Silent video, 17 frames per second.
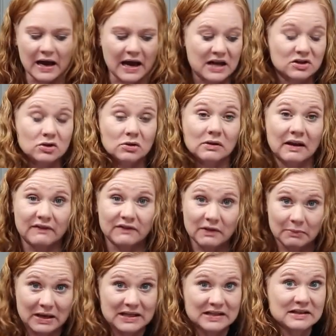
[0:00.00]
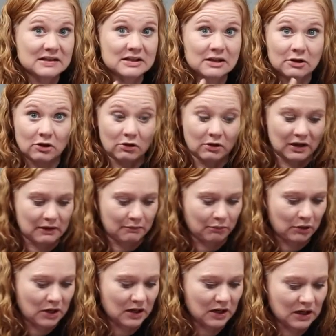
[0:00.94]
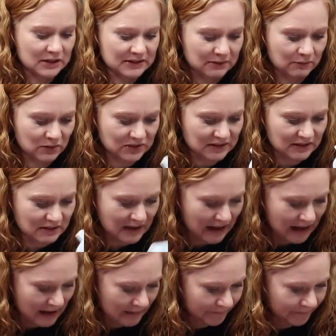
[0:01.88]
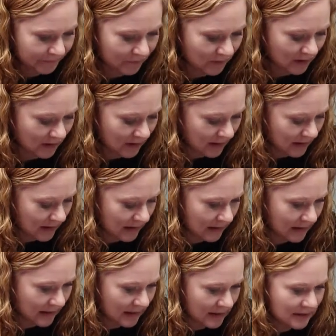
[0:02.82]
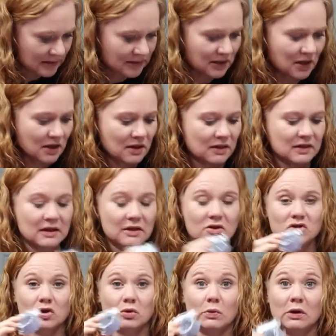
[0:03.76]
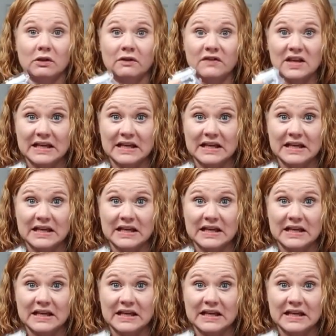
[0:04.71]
I do love the bases on the Cricut products, I will say that. And then there's a roll of